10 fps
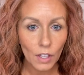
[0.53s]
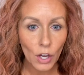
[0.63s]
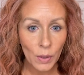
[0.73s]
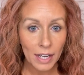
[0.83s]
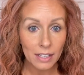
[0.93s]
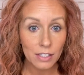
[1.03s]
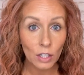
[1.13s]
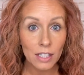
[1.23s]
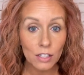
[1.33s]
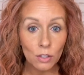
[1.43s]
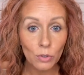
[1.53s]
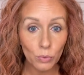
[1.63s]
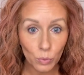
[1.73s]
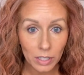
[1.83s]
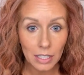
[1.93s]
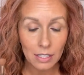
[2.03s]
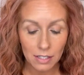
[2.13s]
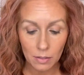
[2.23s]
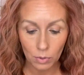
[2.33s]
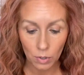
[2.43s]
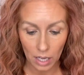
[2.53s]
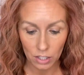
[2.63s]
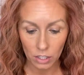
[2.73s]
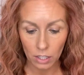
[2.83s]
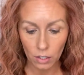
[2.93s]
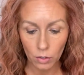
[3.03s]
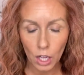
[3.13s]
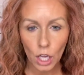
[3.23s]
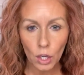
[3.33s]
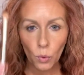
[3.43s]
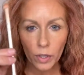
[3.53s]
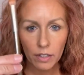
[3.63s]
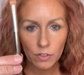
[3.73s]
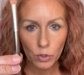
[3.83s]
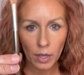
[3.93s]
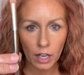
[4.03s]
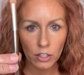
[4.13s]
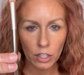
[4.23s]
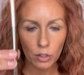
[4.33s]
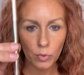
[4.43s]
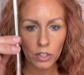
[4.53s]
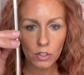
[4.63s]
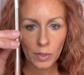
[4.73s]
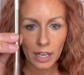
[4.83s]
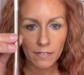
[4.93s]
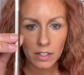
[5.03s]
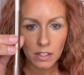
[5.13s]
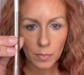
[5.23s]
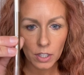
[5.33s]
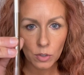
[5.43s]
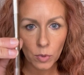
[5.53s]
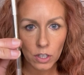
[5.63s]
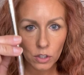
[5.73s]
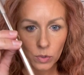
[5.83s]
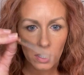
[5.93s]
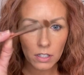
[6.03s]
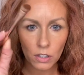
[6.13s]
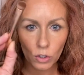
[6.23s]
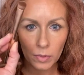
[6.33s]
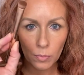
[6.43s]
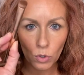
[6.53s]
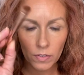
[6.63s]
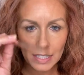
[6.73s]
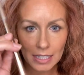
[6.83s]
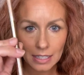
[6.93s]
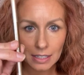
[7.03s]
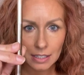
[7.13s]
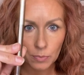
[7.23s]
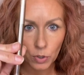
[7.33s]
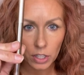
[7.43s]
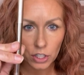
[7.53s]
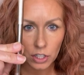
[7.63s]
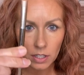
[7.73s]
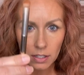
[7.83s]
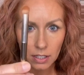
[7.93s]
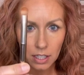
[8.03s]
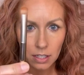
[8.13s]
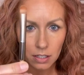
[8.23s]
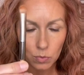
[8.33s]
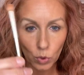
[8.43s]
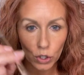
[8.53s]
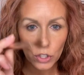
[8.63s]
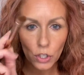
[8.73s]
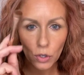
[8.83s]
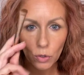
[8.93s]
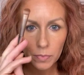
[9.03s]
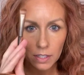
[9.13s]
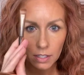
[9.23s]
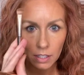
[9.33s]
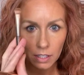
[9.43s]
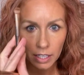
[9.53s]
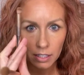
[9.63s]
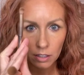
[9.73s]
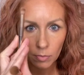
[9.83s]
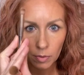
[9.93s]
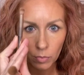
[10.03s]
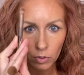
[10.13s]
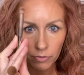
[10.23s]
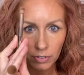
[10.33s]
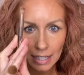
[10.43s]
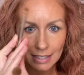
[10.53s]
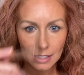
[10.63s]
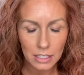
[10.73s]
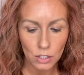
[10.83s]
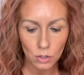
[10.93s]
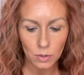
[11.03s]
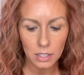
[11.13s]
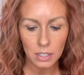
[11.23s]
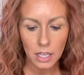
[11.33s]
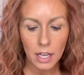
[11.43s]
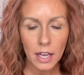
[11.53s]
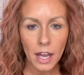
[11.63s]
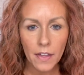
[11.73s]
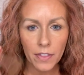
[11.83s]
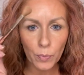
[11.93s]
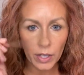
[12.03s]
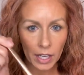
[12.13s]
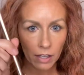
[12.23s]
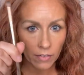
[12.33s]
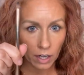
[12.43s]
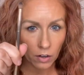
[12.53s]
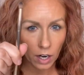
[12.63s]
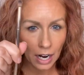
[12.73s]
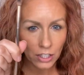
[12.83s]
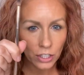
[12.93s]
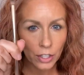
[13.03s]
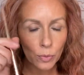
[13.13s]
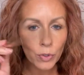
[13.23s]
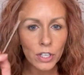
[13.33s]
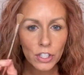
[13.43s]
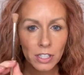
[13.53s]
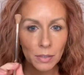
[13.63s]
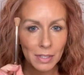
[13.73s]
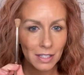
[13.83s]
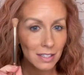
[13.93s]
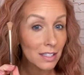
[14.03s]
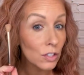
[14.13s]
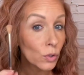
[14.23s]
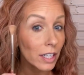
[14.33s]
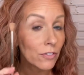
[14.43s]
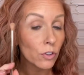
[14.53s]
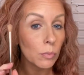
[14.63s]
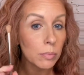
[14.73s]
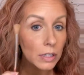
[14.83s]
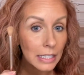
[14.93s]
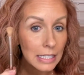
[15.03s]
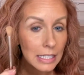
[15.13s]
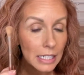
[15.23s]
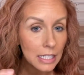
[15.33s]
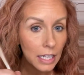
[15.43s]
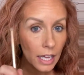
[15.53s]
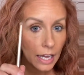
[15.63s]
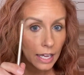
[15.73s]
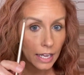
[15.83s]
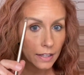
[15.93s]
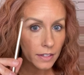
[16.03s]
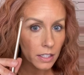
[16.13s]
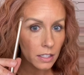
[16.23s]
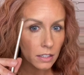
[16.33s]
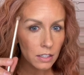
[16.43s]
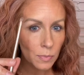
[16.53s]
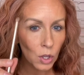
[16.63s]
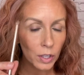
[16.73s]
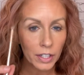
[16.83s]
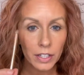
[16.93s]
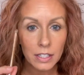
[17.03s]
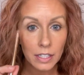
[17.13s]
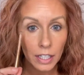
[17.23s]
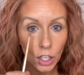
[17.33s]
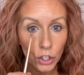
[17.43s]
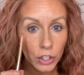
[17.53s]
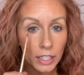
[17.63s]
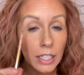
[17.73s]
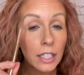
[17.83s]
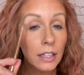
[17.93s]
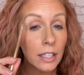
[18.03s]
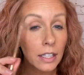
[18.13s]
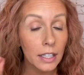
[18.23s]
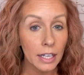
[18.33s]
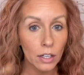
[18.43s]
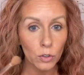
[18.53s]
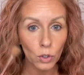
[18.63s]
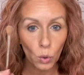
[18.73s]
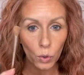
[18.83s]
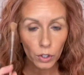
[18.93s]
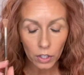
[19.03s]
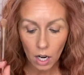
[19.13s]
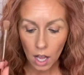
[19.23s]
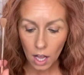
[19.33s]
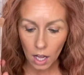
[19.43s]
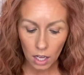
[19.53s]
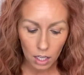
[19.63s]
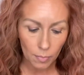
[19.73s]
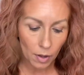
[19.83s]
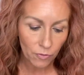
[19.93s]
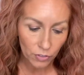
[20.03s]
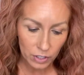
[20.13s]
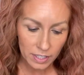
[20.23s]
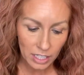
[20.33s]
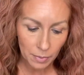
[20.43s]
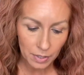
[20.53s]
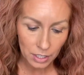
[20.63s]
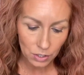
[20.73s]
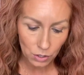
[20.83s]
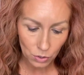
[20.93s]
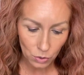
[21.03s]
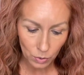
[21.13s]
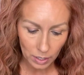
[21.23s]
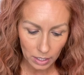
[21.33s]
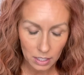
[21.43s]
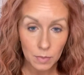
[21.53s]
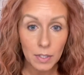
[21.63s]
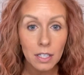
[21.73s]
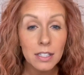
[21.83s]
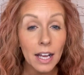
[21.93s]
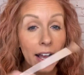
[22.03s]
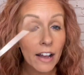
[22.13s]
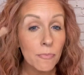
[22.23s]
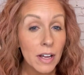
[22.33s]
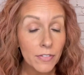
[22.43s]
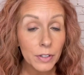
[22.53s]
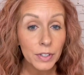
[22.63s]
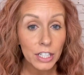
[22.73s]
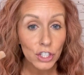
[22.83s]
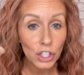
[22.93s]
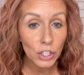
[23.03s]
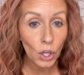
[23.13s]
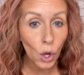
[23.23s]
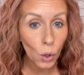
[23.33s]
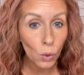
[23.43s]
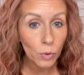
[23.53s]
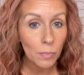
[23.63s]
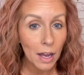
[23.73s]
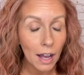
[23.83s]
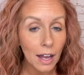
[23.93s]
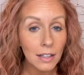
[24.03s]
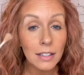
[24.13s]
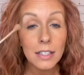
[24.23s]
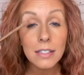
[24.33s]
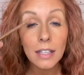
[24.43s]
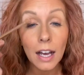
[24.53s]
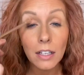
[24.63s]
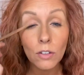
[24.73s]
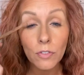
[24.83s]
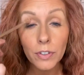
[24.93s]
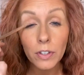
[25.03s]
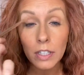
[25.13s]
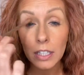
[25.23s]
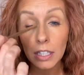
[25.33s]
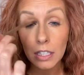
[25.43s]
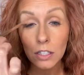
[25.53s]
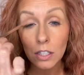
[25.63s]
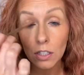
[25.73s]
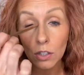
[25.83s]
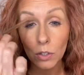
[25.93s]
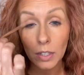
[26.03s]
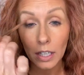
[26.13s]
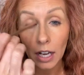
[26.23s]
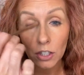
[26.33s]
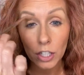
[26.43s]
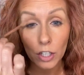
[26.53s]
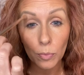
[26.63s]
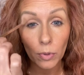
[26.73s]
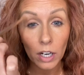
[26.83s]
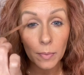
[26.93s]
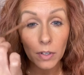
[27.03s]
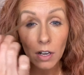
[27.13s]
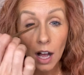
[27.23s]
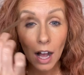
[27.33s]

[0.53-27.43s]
Okay, so let's do a really simple eyeshadow. We have two eyeshadow brushes. We have the smudge brush, which is a little bit more of a dense brush. This end is more domed. This end has a little bit more flat side to it. And then we have our eyeshadow brush. To me, this is great for blending and then small areas like underneath and then the outer corner. First thing I'm gonna do is, because I have my foundation on my eyelids, I don't feel the need to do an eyeshadow primer.